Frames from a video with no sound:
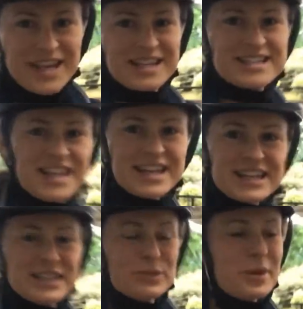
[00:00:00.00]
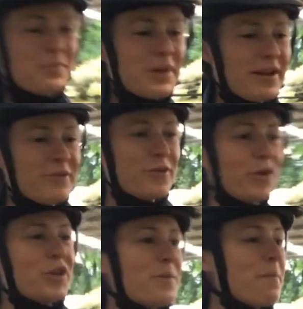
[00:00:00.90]
the kinesthetic a little bit better for
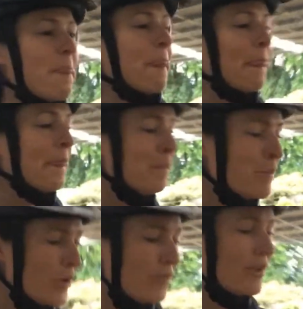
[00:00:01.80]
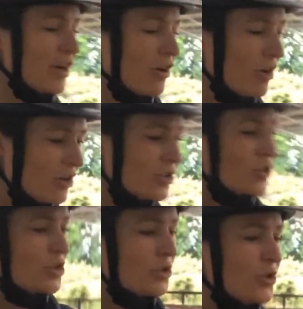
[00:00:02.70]
you. Moving on
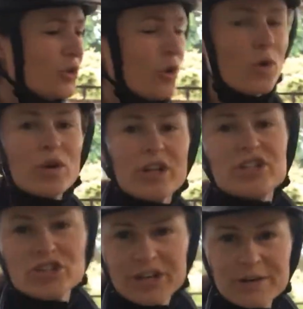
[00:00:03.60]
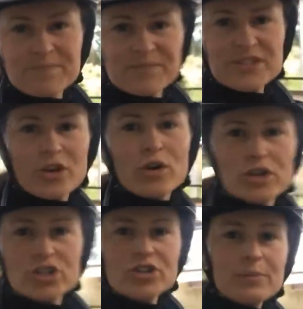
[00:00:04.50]
to auditory. So
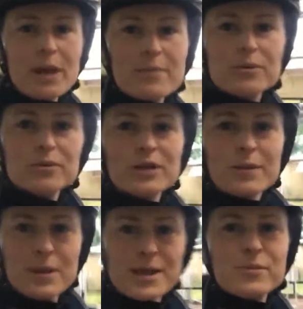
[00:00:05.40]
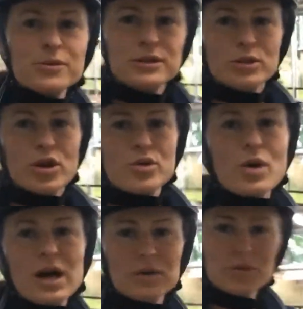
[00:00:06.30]
auditory people are people that learn
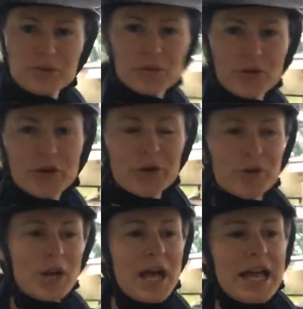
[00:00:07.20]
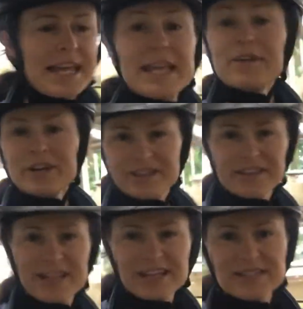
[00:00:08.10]
well through hearing
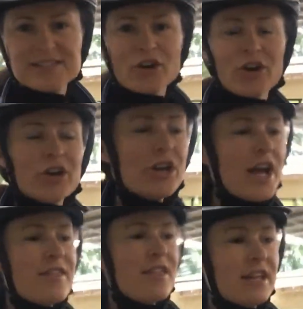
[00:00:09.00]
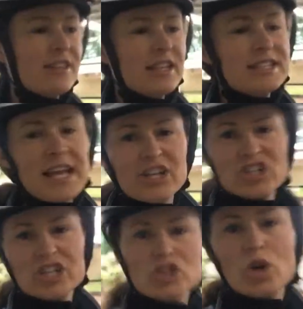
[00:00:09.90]
things. So the
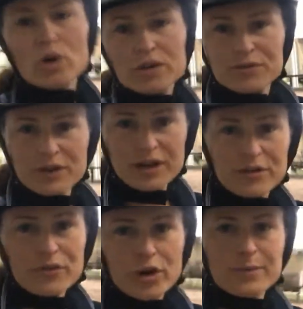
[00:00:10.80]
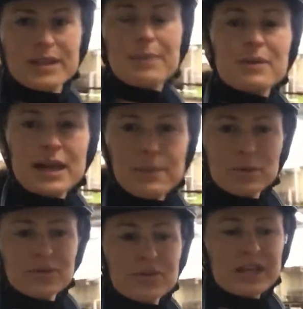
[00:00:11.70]
teacher can talk at the front of the room and they pick up
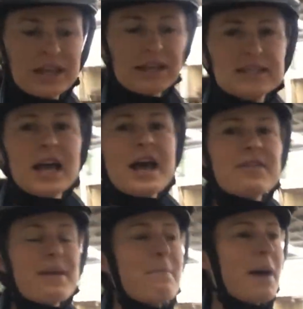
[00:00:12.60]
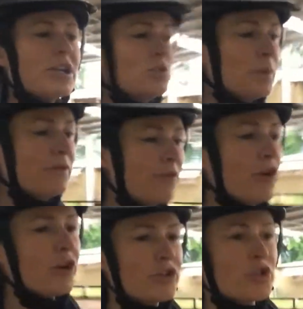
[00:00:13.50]
on things. They much
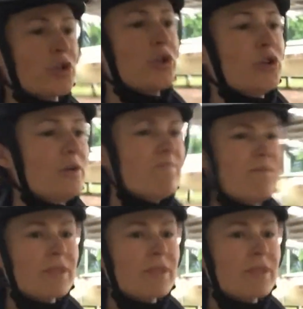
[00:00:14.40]
prefer to